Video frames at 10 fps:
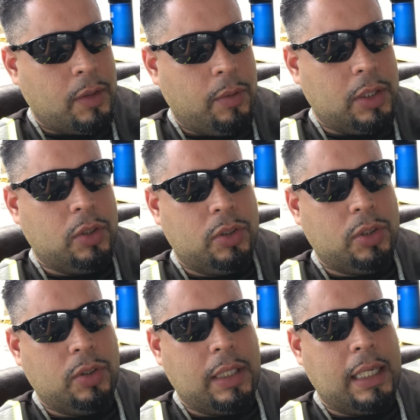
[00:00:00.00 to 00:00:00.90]
when you
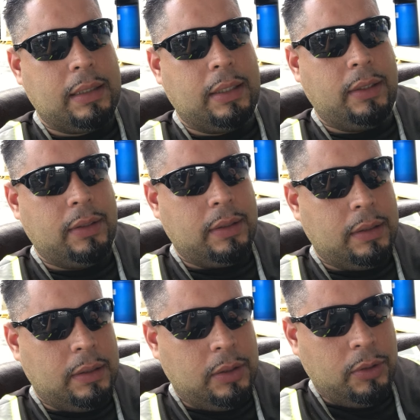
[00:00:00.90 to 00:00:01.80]
do that, there
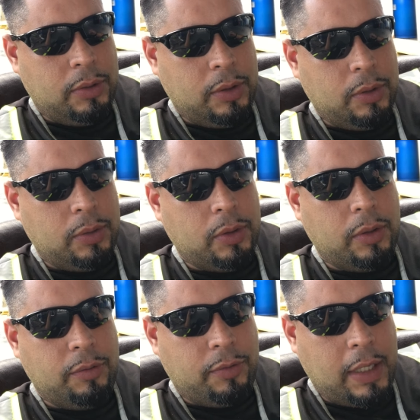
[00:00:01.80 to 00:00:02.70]

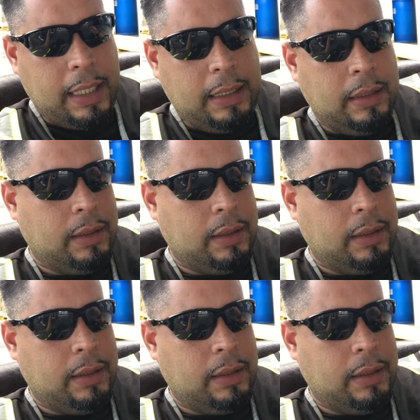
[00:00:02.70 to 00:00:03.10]
you invite